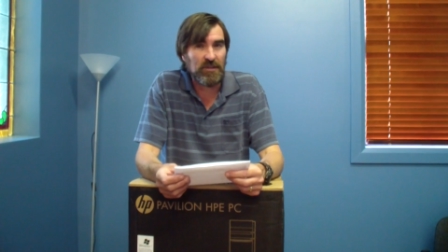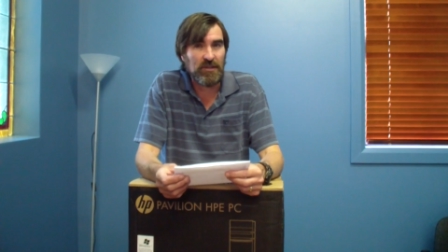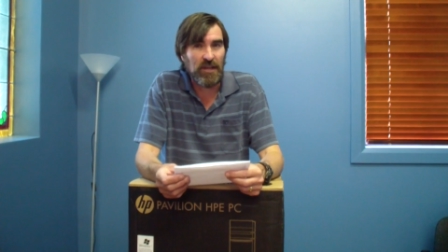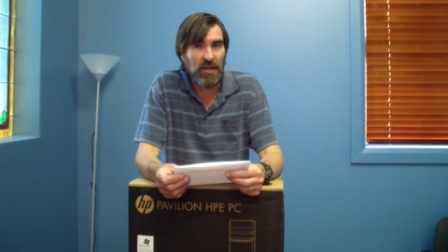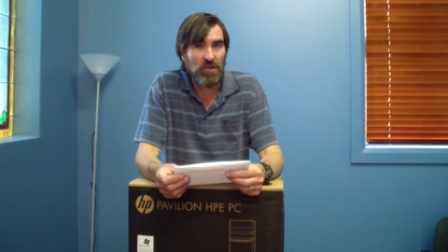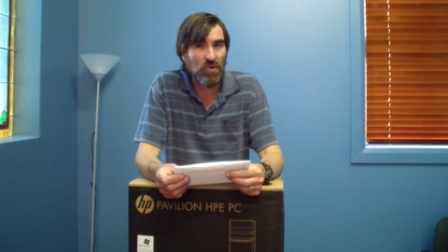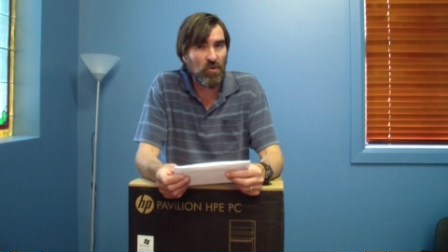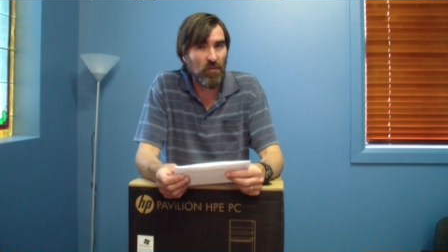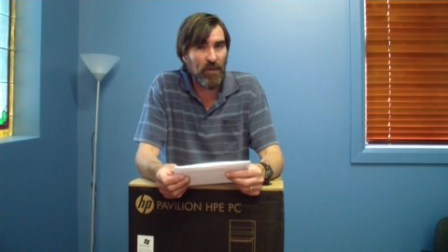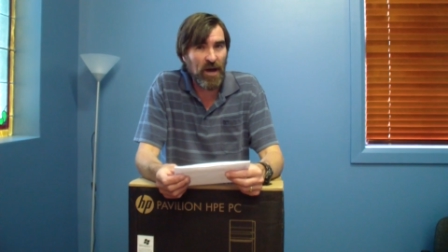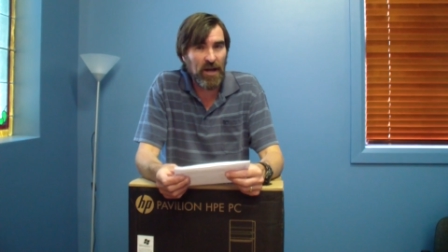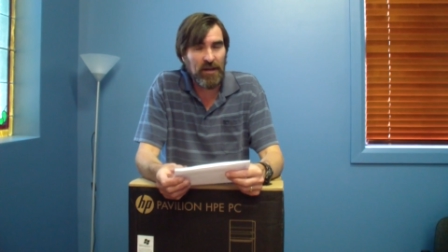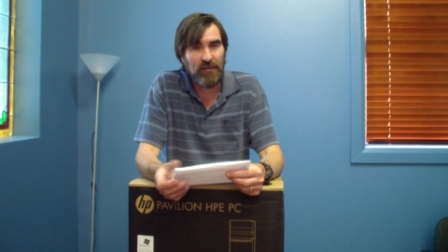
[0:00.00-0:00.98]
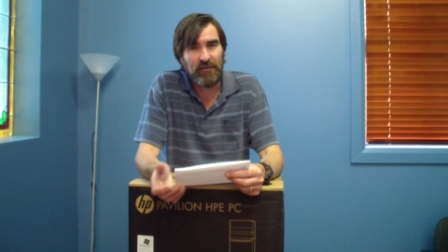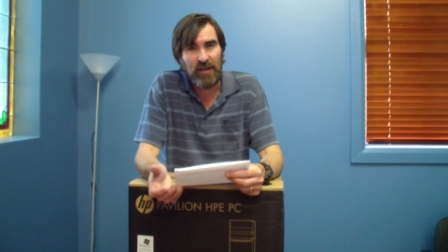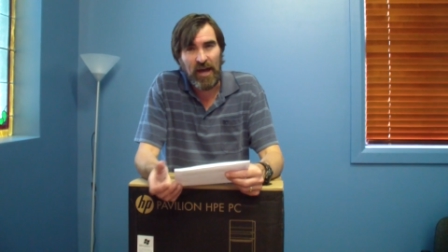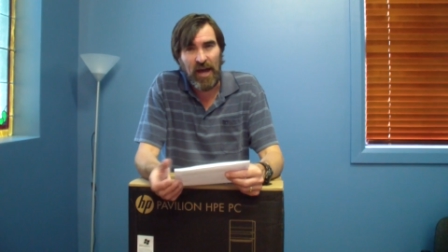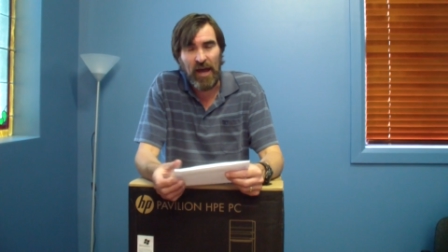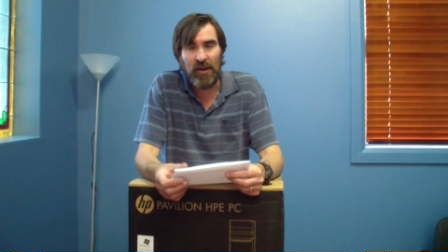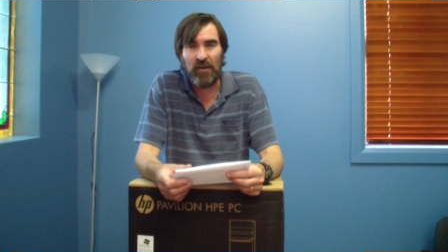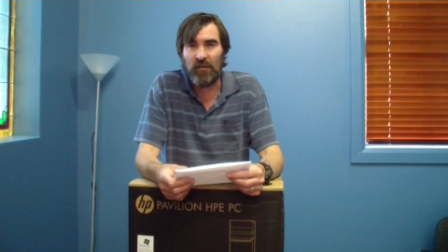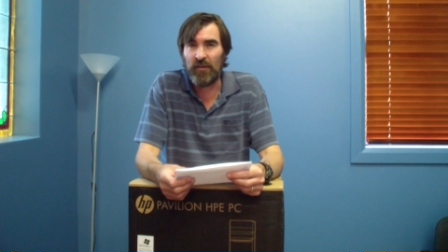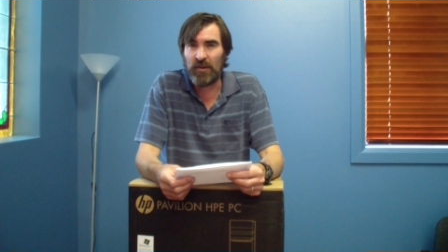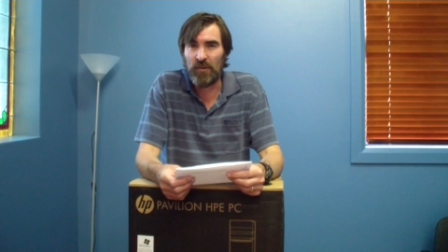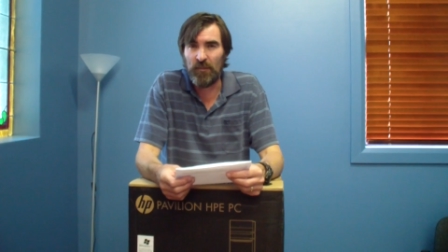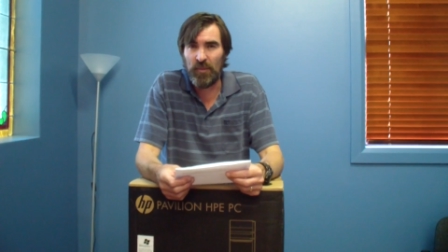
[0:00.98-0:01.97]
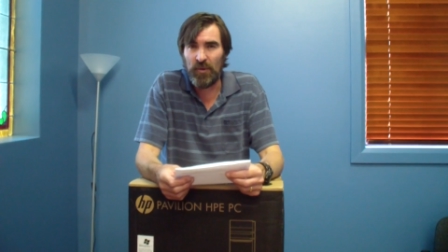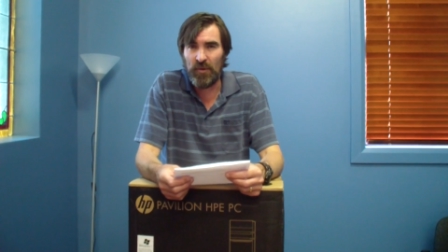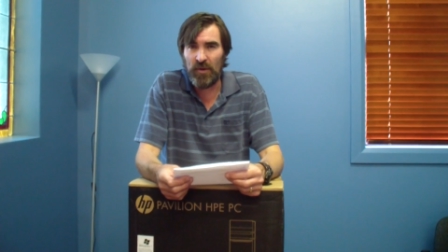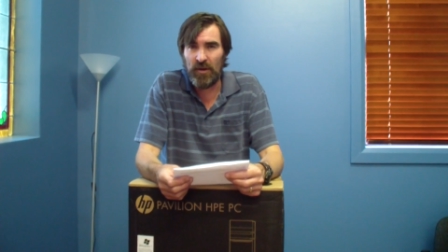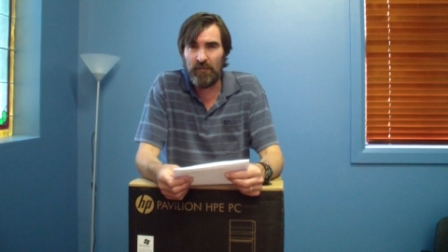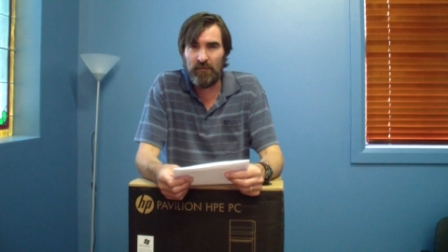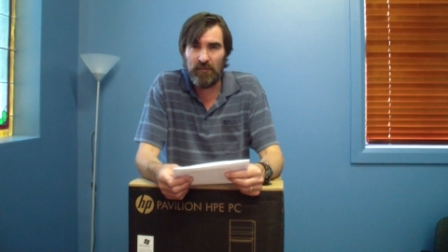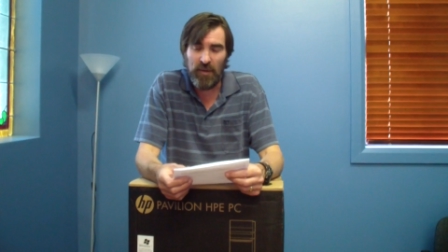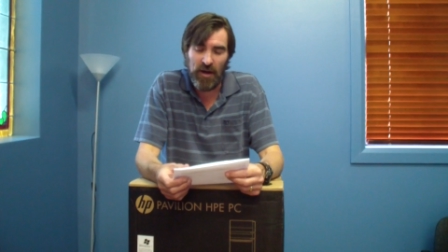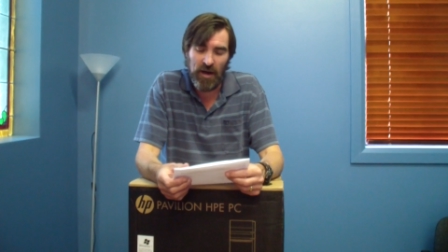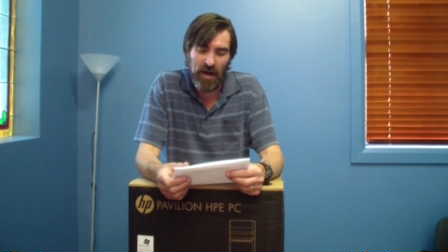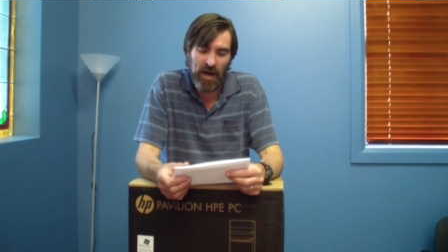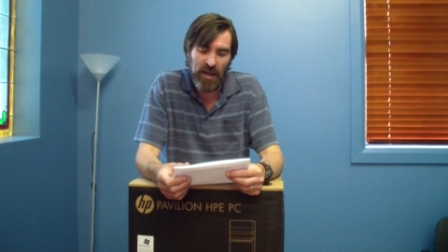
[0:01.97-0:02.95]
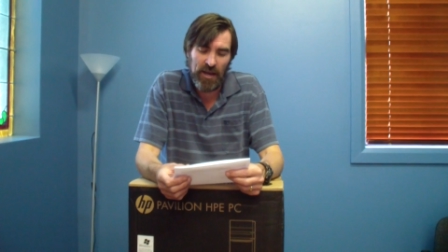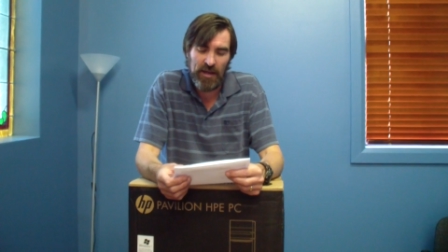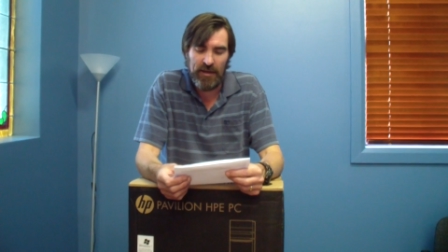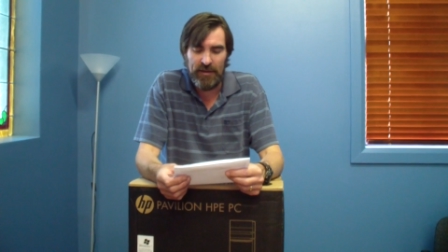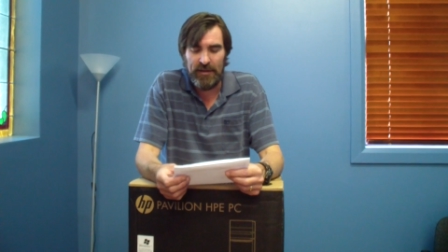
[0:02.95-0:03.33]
They knew about it, they had it on the computer, but